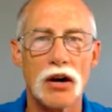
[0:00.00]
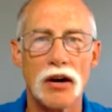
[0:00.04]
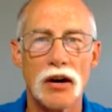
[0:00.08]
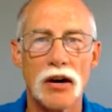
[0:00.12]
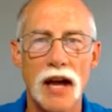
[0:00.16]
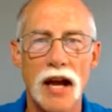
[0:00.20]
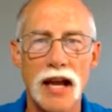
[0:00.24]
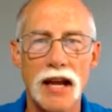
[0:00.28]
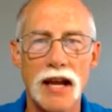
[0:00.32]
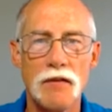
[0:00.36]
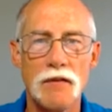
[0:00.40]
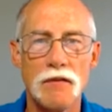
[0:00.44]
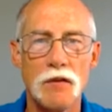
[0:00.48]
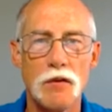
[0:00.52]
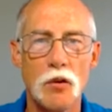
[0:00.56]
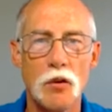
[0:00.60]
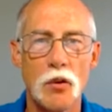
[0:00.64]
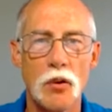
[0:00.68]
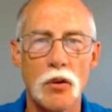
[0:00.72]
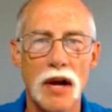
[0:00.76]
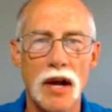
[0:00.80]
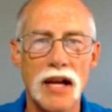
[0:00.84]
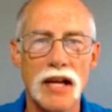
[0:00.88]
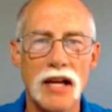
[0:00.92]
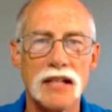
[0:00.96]
a four,
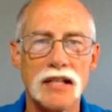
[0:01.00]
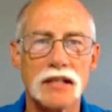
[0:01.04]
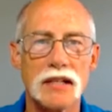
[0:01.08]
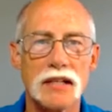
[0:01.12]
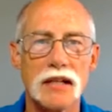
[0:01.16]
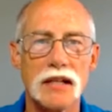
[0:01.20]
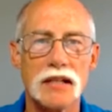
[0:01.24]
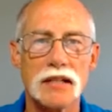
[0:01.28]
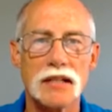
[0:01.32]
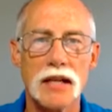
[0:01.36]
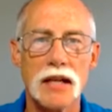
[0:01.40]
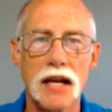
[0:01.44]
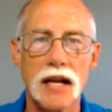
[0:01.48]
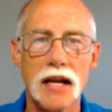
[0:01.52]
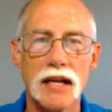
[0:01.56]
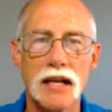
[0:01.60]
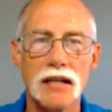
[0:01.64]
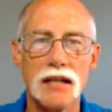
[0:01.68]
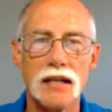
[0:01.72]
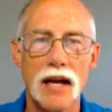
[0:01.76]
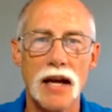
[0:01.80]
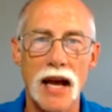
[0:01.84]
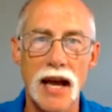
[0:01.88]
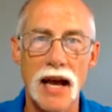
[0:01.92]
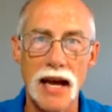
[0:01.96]
a six, a
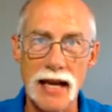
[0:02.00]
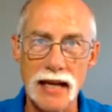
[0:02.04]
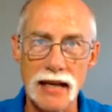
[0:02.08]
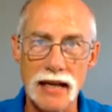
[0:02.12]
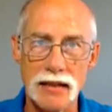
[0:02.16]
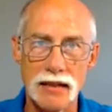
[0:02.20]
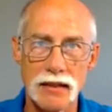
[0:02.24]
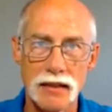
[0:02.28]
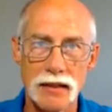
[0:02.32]
eight,